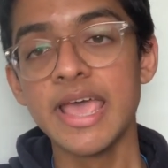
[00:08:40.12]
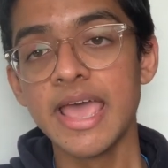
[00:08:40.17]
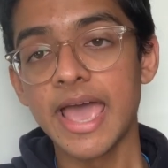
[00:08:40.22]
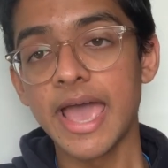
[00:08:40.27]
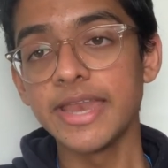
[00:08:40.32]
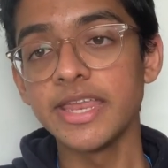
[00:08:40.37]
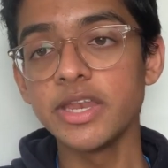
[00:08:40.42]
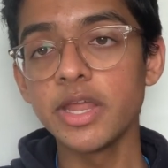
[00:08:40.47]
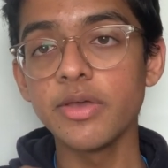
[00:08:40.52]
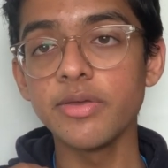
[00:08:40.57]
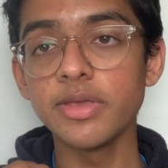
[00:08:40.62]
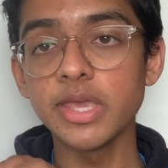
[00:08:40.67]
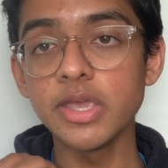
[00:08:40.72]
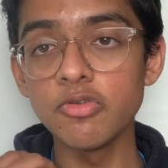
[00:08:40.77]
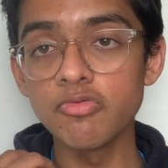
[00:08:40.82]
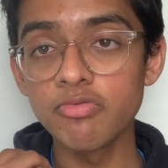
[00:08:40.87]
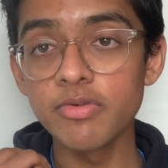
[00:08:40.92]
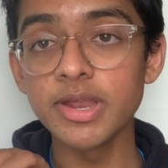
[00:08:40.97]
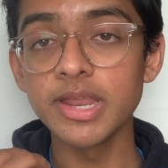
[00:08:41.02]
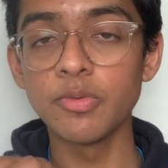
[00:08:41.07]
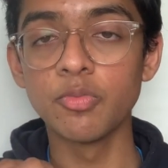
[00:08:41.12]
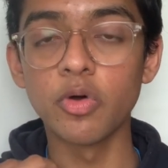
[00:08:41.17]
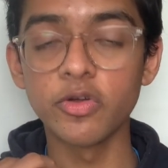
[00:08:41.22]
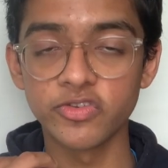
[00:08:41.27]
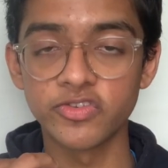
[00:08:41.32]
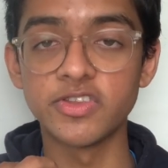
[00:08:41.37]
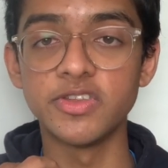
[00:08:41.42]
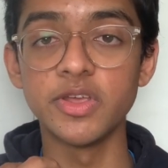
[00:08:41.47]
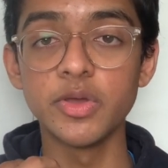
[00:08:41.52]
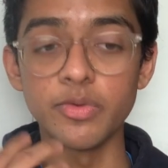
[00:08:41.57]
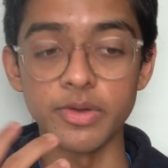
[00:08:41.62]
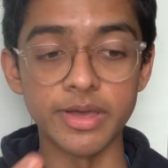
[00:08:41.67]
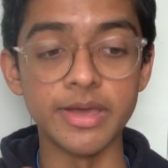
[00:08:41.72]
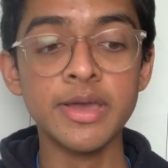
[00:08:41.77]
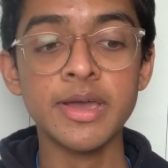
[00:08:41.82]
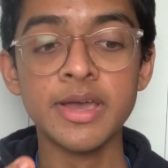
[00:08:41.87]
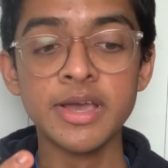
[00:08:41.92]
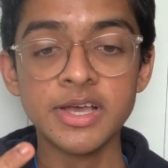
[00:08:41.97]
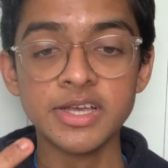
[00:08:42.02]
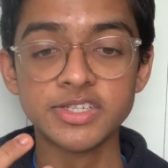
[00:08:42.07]
and, you know, you really want to do it.
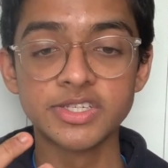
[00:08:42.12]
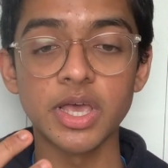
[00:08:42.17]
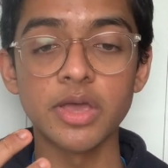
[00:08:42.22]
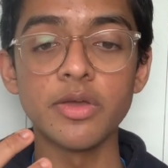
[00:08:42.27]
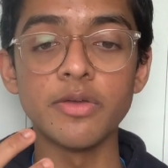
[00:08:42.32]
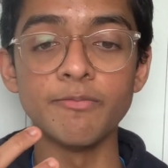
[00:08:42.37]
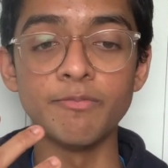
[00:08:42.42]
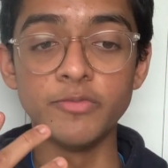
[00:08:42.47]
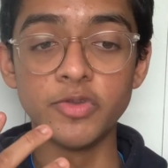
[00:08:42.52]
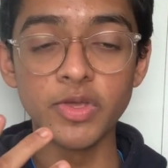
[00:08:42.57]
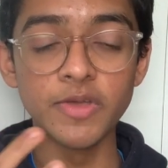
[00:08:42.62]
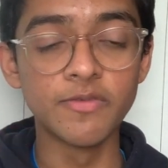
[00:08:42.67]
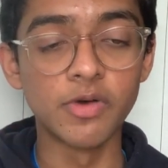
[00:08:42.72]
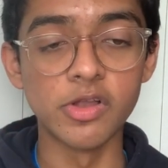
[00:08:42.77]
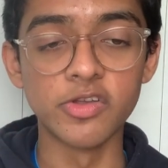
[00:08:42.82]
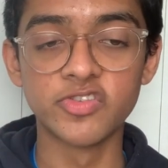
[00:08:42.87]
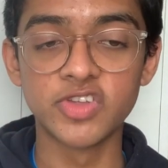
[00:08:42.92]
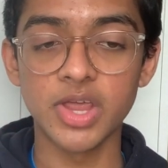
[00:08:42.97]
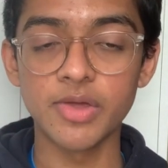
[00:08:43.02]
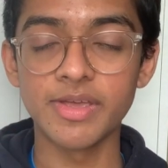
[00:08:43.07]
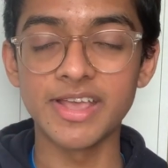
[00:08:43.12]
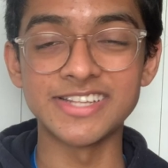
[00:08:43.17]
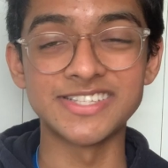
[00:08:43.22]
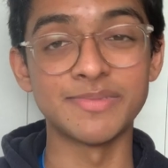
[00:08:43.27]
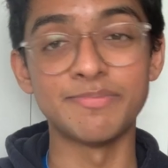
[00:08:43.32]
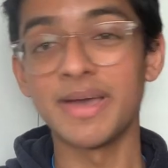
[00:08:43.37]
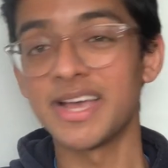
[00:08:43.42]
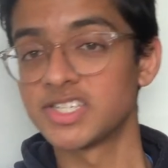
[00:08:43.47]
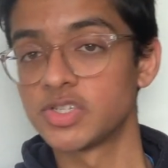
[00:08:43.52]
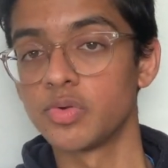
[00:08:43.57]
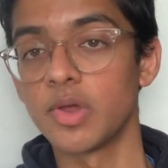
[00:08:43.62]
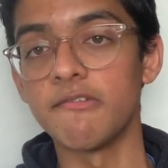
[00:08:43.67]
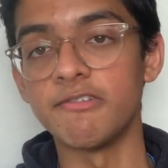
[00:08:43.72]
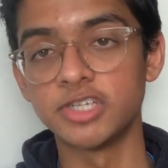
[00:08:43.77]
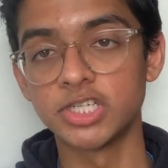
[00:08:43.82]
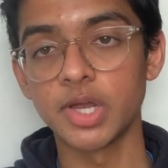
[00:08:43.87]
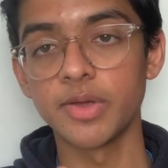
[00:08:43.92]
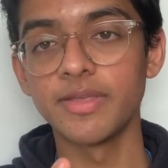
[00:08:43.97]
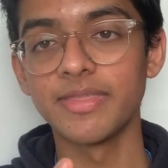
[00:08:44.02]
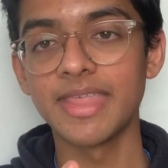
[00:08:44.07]
So doing volunteering is the best way of
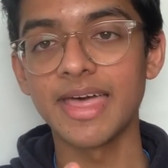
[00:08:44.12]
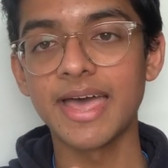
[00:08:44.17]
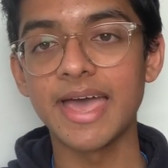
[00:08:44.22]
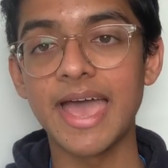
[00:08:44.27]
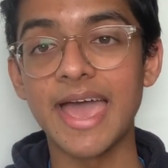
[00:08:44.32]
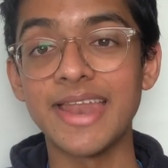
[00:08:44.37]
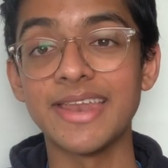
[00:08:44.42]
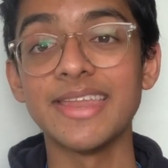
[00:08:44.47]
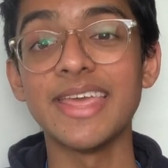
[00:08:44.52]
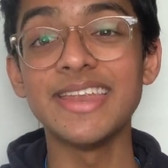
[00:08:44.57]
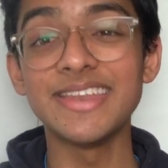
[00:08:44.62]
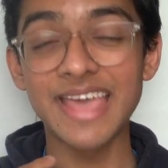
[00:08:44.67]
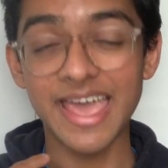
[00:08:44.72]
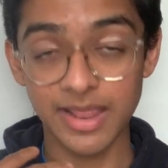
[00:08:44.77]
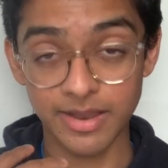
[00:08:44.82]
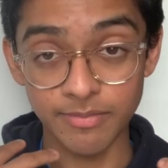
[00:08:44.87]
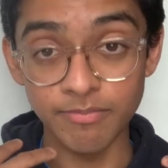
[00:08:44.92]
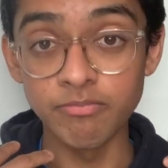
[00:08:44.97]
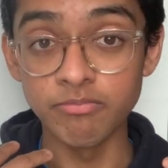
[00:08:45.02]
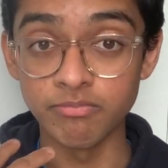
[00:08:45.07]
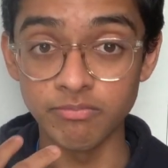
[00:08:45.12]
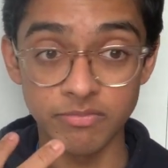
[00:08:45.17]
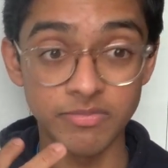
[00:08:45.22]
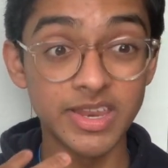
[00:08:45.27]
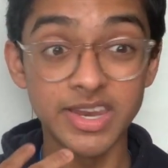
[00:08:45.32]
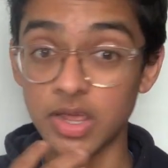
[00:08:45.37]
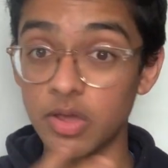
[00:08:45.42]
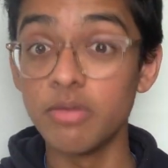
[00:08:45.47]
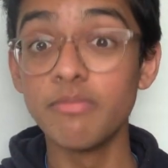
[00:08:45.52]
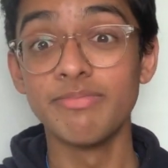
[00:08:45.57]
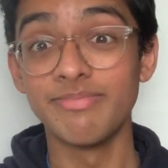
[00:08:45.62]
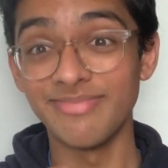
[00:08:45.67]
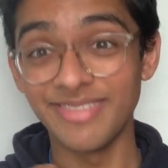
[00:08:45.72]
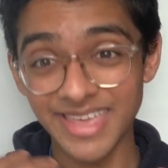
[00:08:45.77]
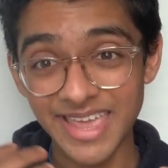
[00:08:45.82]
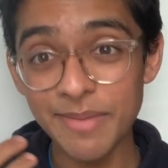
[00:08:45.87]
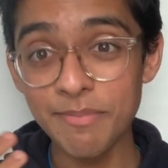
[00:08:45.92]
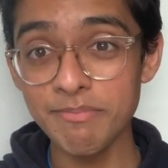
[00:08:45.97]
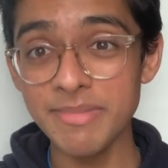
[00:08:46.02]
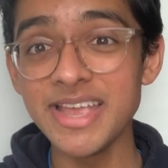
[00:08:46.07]
showing that, and it, you know,
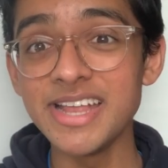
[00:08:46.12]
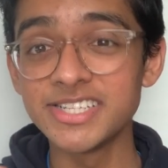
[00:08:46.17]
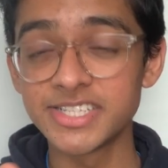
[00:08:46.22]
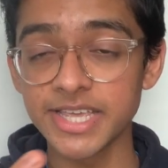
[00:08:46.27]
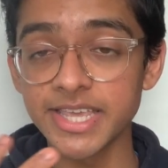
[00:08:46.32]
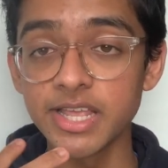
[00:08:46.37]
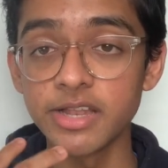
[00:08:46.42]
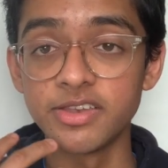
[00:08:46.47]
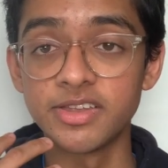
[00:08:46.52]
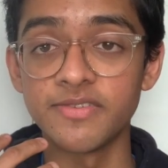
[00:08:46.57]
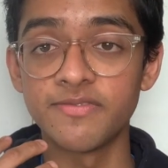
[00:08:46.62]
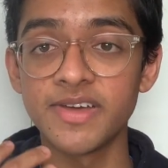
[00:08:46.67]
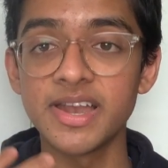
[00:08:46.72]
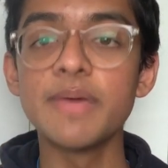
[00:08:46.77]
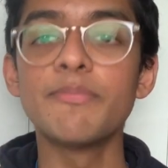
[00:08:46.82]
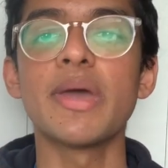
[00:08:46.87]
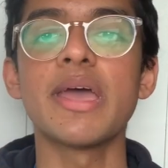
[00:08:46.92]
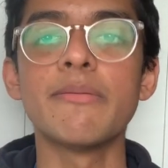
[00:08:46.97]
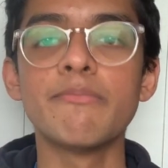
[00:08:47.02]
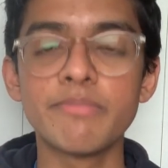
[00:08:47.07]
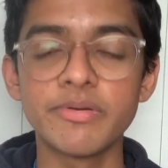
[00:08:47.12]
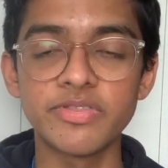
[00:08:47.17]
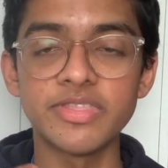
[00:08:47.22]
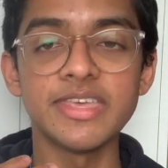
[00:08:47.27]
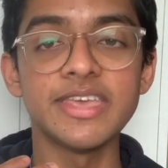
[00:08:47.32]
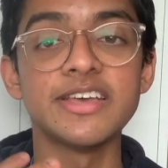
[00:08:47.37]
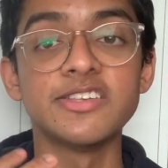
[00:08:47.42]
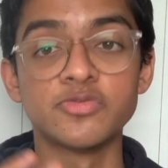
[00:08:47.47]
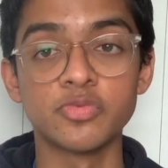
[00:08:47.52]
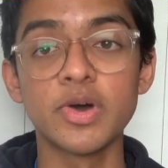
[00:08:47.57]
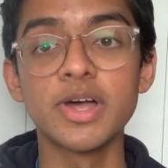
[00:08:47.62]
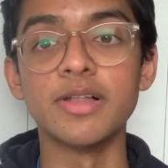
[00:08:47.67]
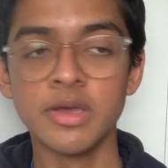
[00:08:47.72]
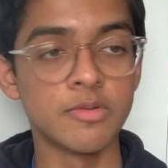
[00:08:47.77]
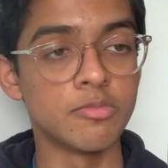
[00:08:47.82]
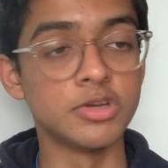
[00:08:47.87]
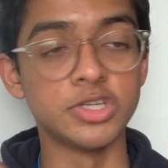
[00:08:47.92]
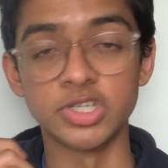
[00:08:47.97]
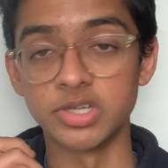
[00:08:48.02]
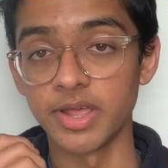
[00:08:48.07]
it means that you'll develop empathy as well,
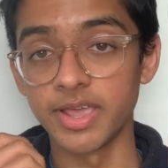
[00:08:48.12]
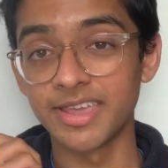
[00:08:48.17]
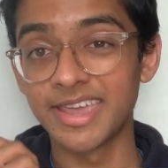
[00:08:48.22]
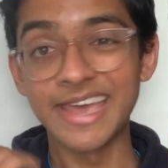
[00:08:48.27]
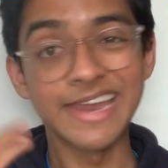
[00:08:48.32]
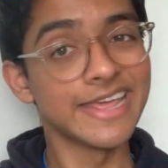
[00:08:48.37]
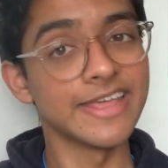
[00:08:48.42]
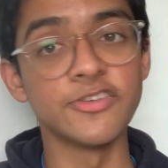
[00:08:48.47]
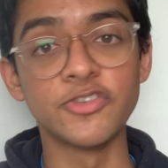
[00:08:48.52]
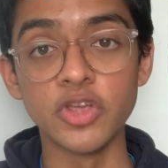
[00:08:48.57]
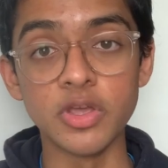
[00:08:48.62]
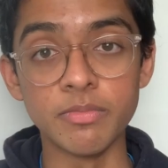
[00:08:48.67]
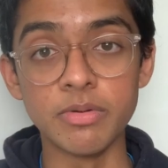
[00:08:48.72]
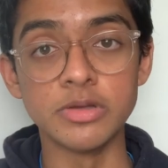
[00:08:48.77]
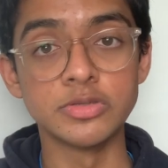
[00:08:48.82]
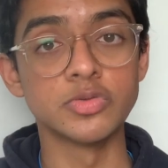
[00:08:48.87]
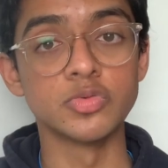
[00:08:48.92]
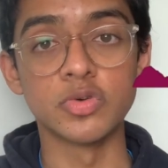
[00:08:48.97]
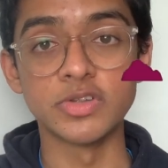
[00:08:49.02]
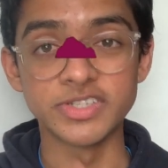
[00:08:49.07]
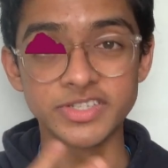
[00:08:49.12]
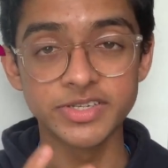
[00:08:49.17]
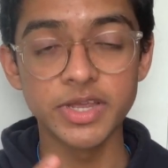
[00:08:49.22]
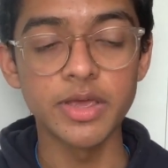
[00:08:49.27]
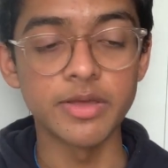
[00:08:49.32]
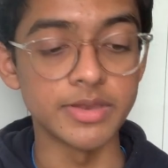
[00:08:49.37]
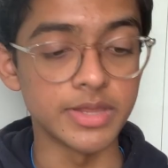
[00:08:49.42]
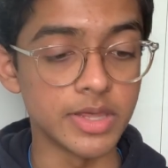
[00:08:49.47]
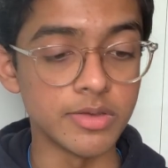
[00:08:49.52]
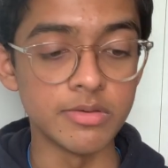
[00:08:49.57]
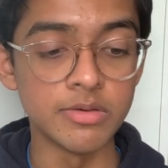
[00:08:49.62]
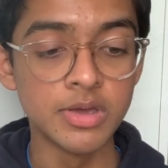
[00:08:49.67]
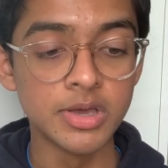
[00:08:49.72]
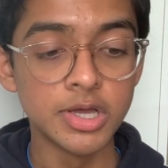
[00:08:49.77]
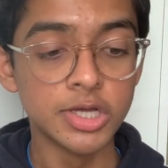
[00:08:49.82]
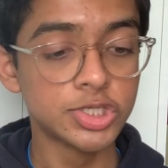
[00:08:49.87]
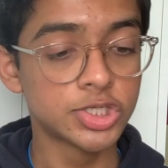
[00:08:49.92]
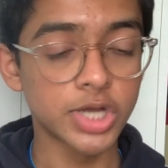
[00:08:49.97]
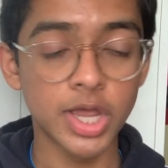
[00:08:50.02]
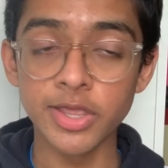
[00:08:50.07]
which is like killing two birds with one stone. You
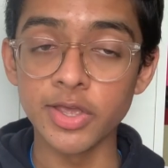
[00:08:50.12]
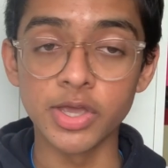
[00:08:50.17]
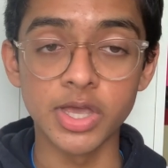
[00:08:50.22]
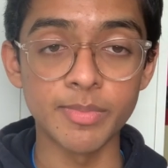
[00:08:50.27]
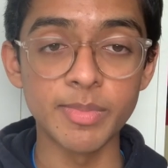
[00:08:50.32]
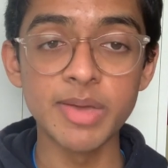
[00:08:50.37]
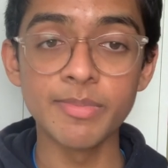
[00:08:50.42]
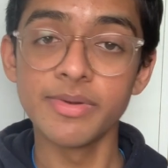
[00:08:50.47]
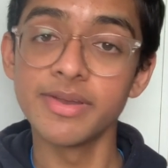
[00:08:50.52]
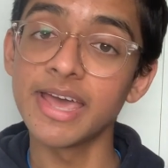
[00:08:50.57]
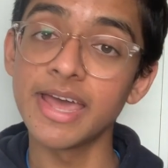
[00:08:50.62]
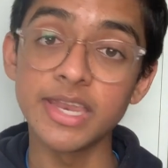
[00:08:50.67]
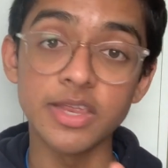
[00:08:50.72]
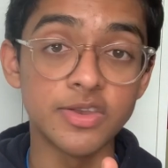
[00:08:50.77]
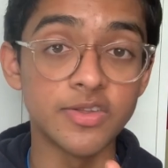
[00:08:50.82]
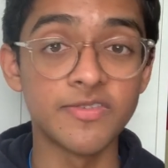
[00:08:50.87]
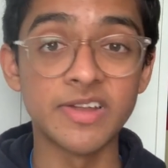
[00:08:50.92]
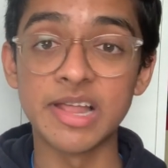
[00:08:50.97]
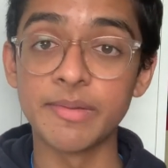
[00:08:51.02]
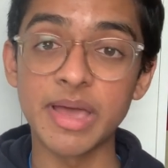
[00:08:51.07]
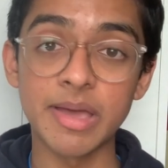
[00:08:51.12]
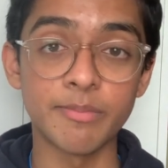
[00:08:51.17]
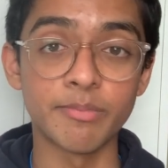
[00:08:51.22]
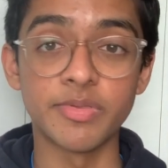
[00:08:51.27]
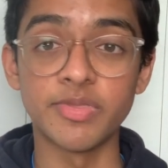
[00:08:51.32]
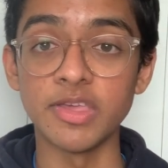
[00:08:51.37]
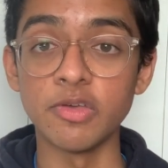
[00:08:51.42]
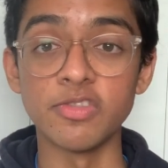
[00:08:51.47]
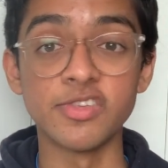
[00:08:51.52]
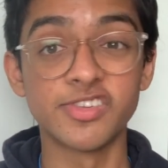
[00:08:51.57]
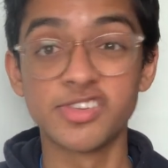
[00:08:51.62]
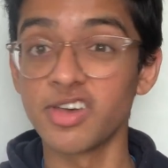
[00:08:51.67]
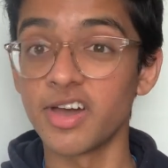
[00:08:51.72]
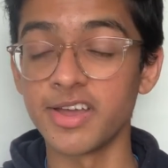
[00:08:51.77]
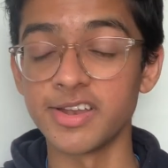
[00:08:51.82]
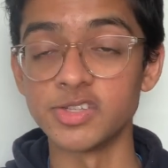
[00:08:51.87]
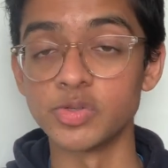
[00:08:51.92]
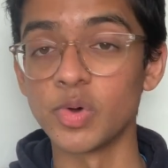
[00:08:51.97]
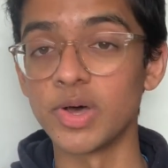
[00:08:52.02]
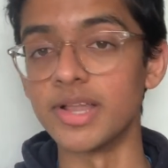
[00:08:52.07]
show your commitment and you develop empathy on the side
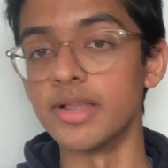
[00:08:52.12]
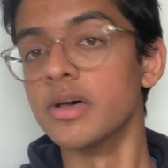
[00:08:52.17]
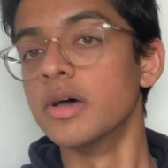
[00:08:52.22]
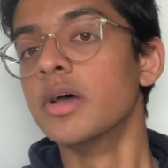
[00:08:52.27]
as well.